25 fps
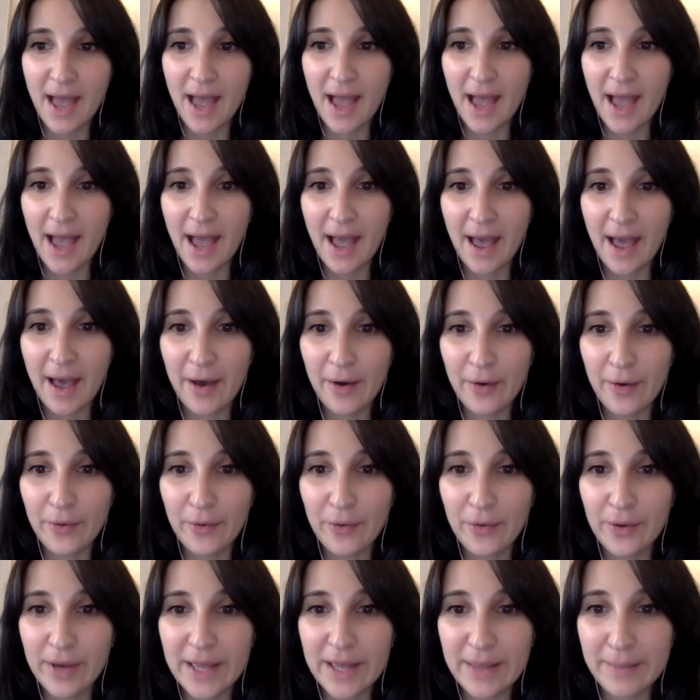
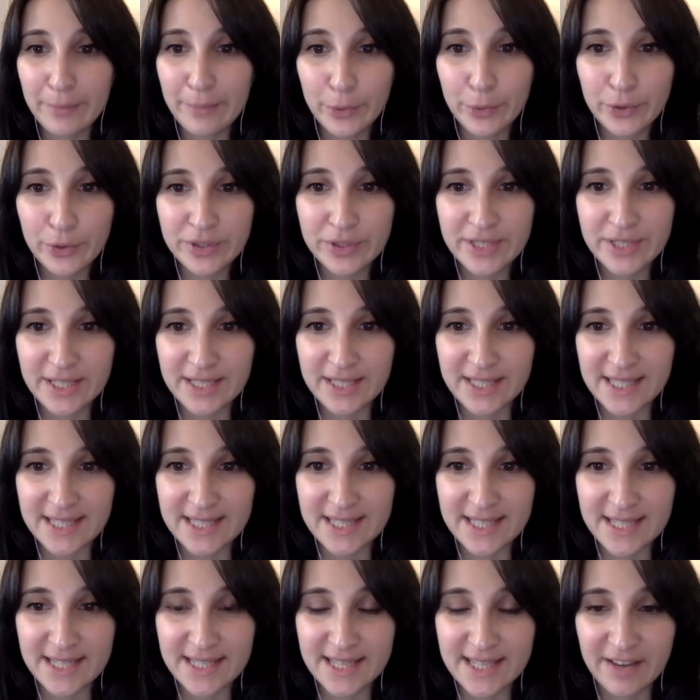how important is
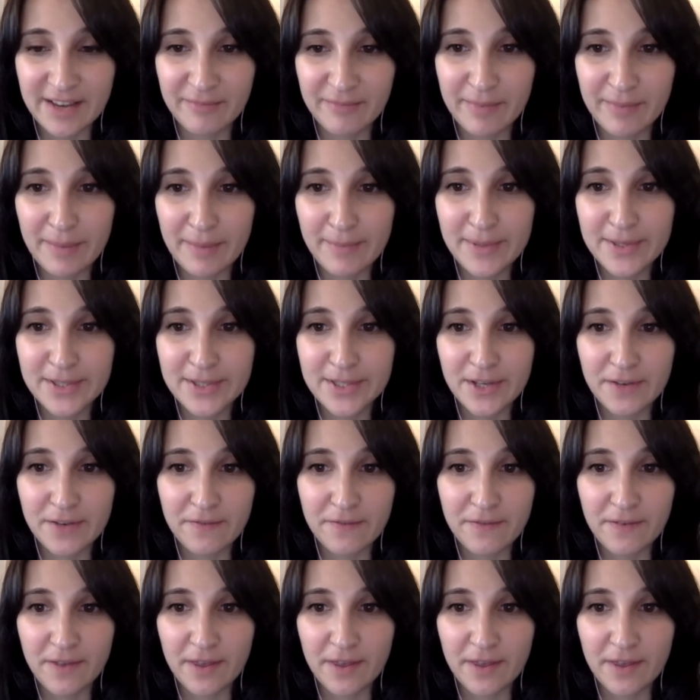it to have members of